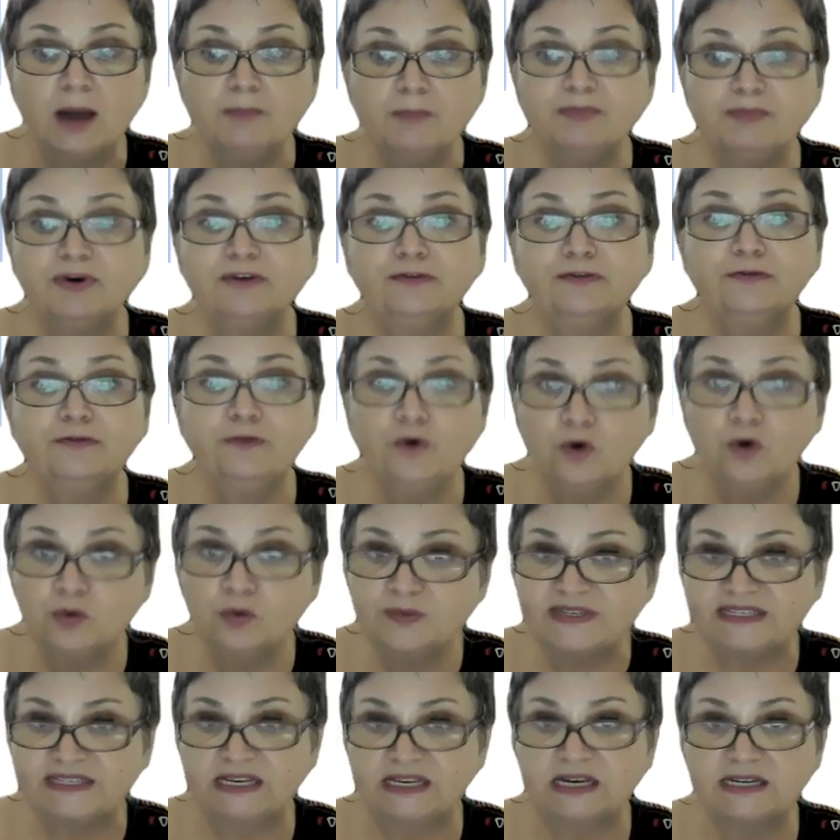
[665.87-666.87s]
perform
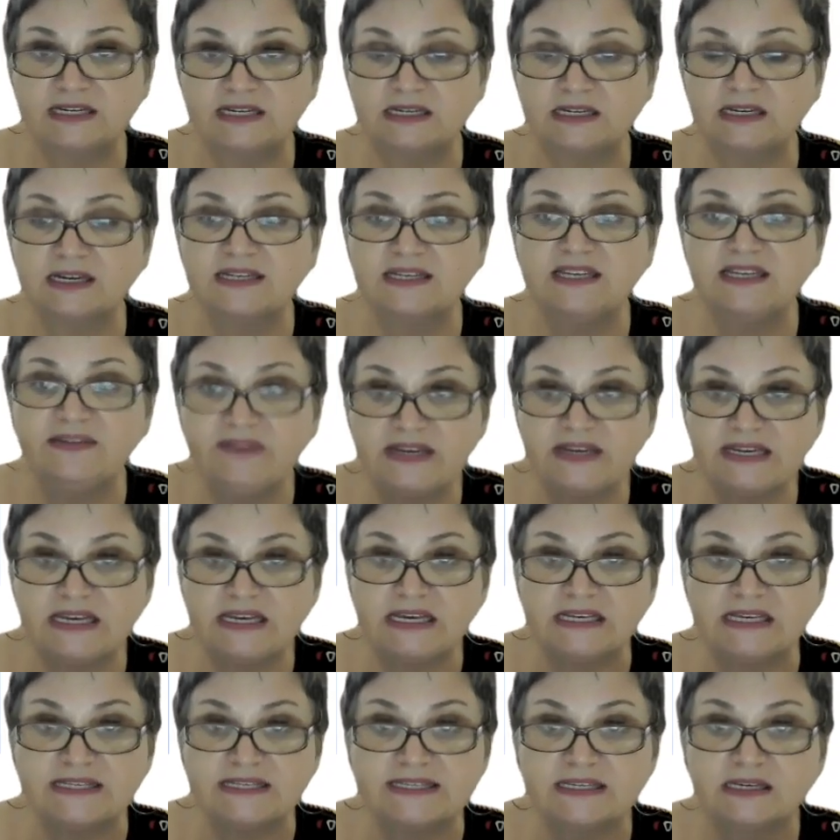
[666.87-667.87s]
certain
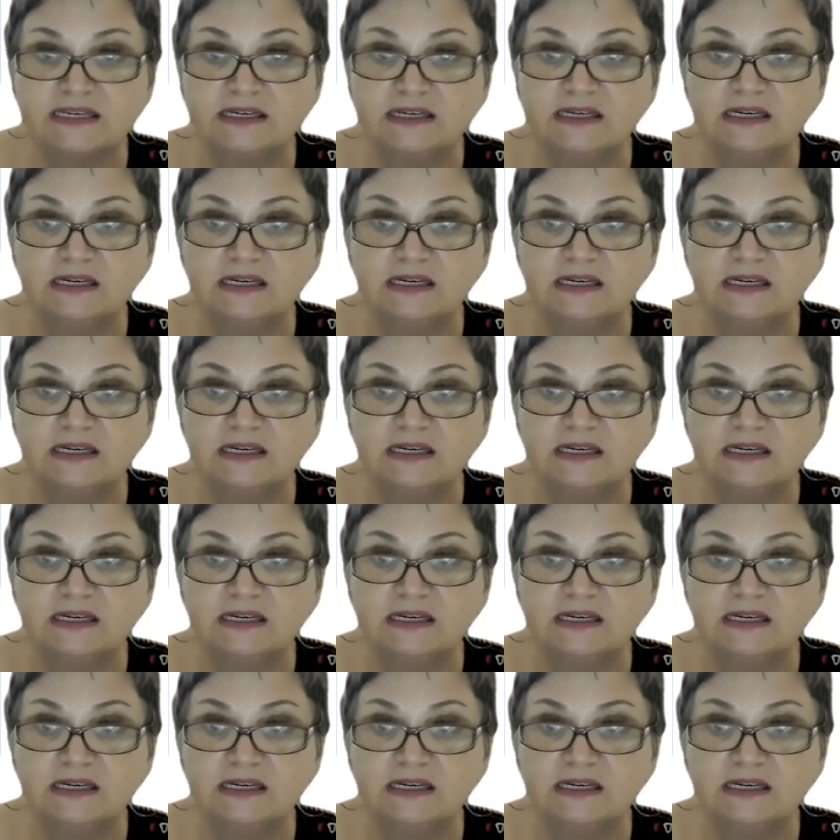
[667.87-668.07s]
activities